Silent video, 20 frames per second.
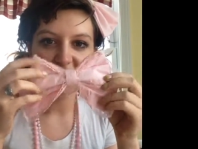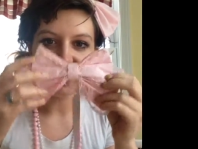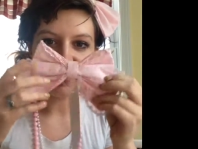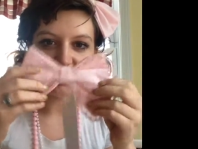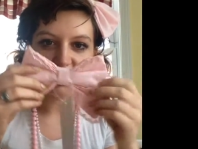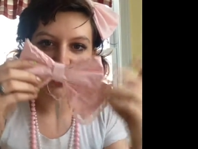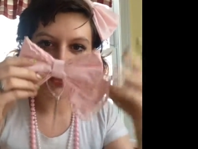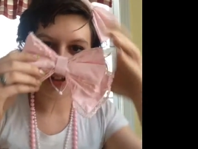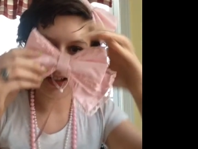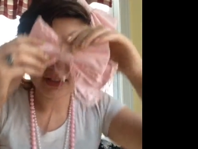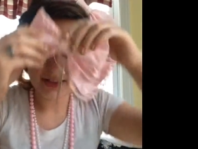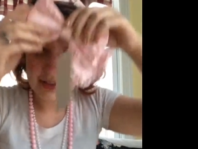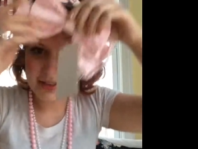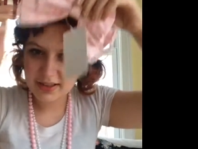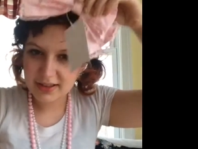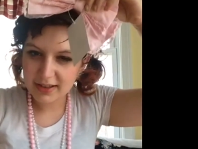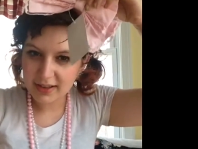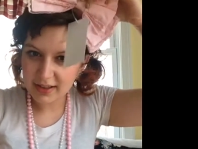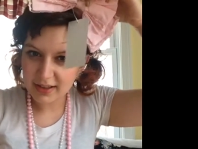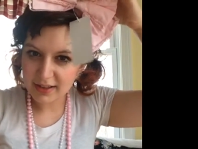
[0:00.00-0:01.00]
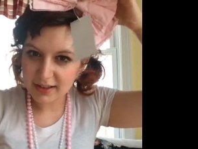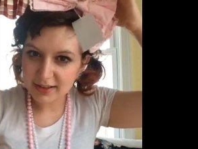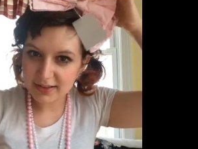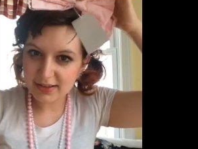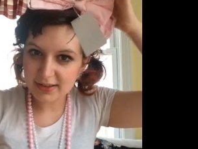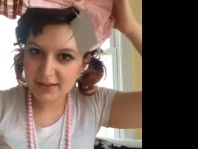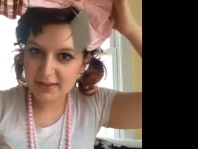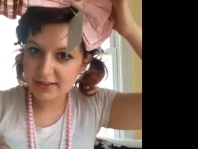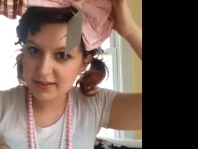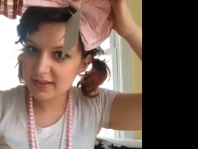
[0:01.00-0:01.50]
Of course.
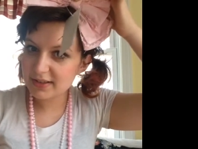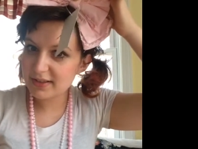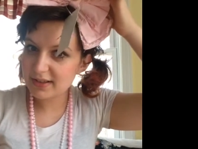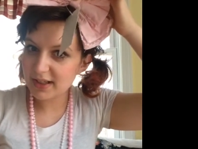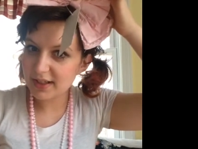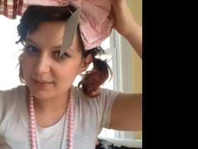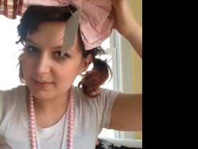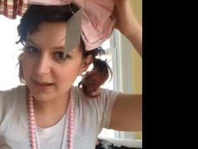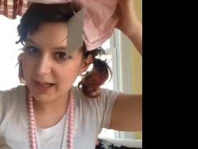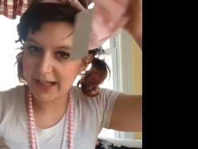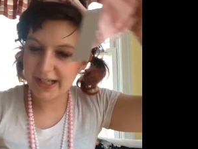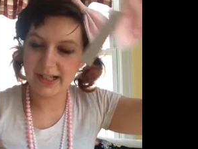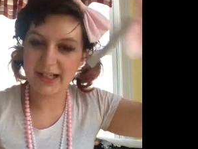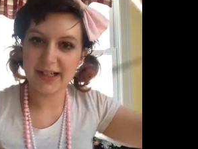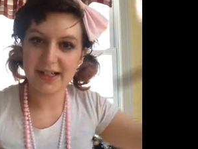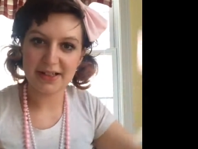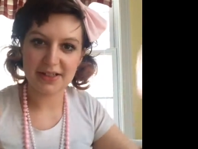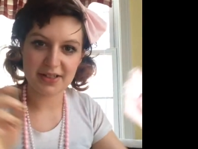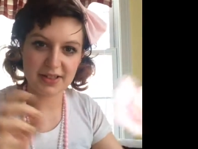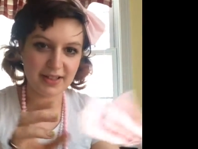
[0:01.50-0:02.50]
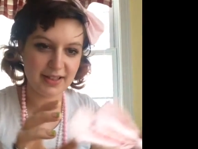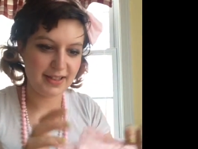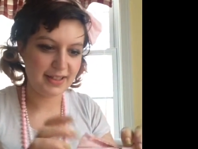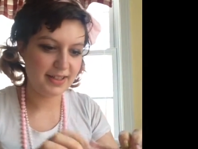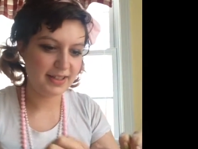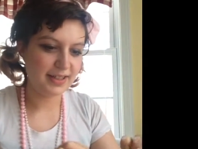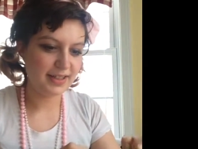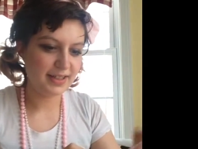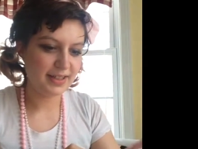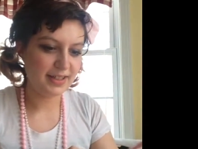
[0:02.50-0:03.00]
Looks just like mine, actually.
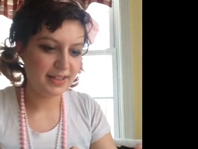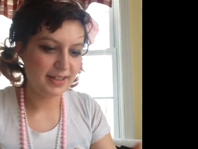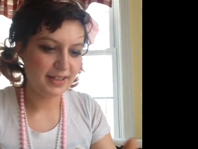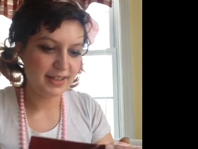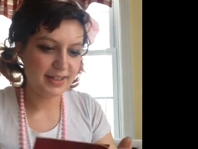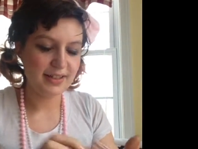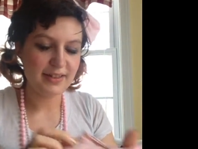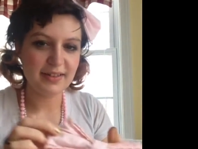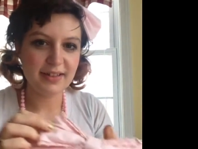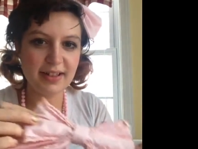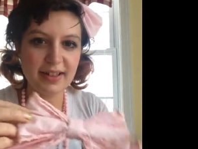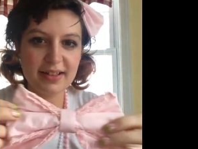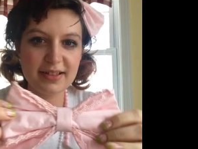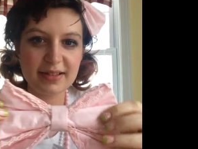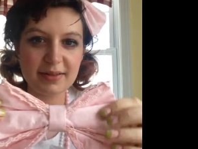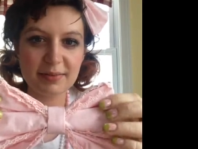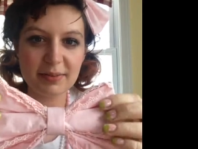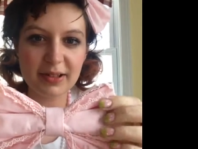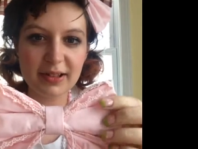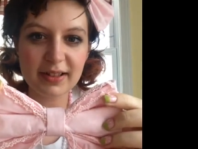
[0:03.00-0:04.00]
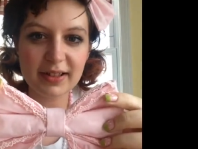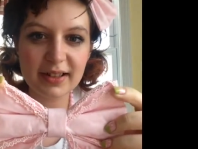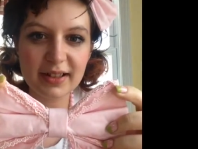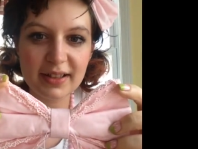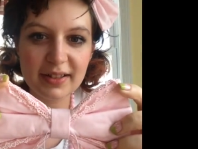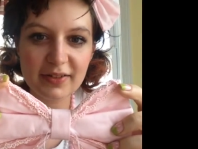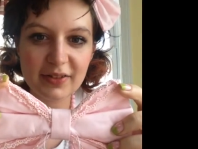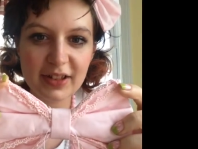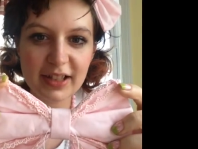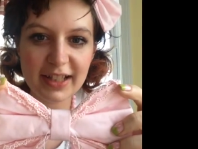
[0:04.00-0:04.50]
It's really similar.
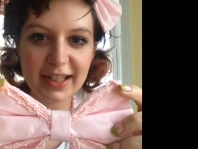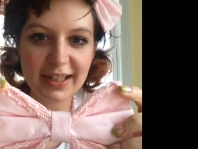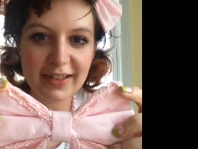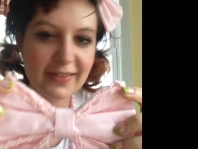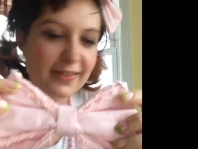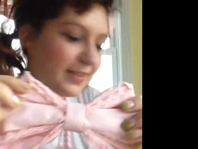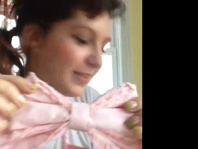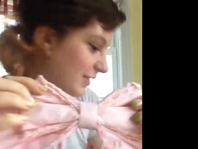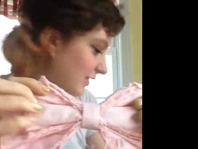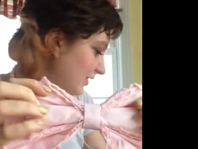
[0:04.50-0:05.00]
Very cute.